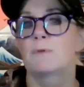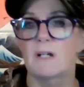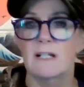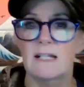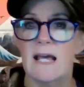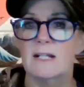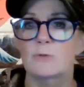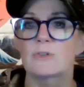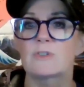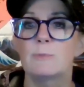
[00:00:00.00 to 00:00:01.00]
Providing the
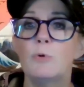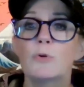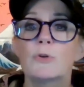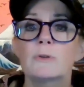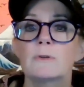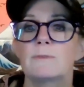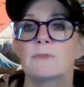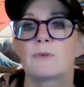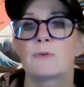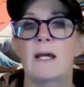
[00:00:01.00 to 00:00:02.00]
adequate support
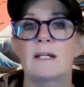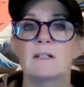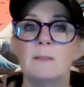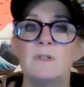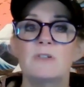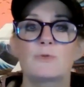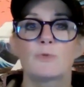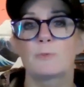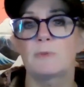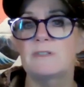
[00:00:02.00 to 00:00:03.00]
through academics,
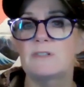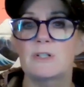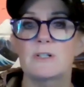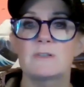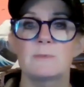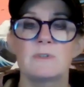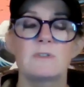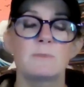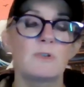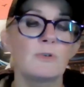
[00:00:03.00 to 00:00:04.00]
workplace
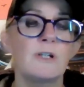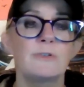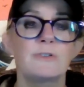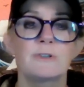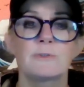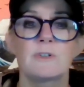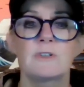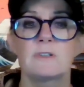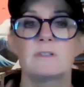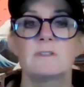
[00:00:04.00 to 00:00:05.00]
adjustments, mental health
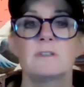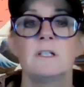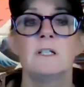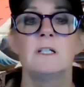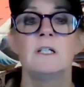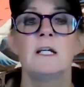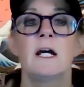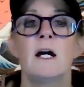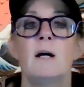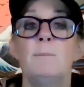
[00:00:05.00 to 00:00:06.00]
services,
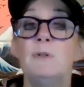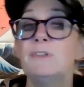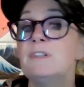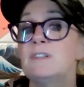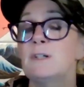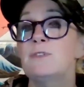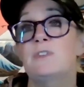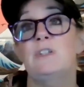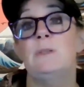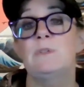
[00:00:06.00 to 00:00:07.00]
building
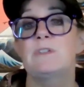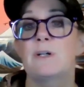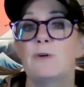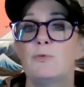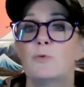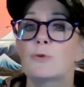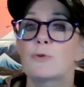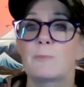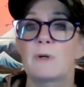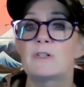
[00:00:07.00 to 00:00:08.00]
self-esteem and
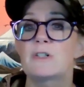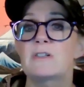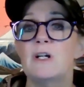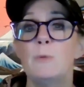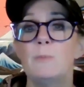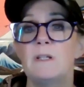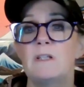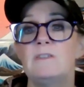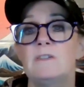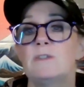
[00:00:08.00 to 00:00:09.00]
self-worth by just
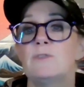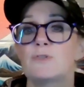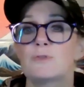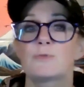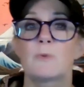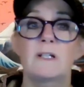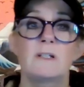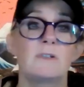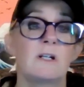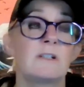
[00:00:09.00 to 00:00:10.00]
helping these individuals
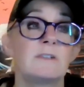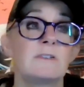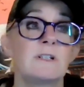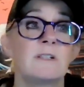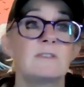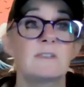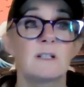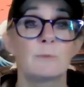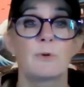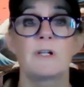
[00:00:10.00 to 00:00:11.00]
recognize and
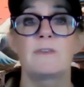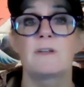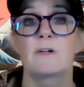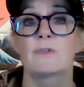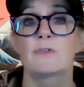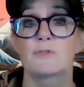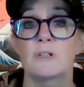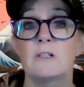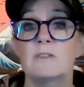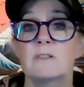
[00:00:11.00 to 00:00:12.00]
celebrate their
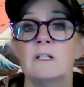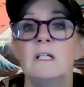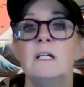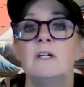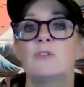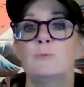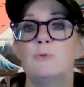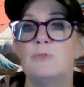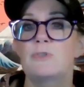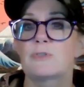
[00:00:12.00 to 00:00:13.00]
strengths to
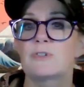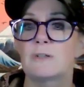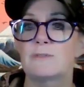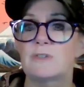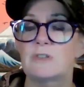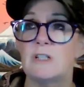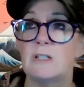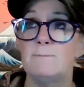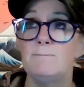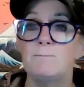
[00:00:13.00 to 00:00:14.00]
boost their
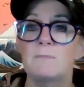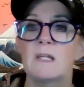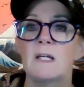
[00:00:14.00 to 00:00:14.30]
self-esteem.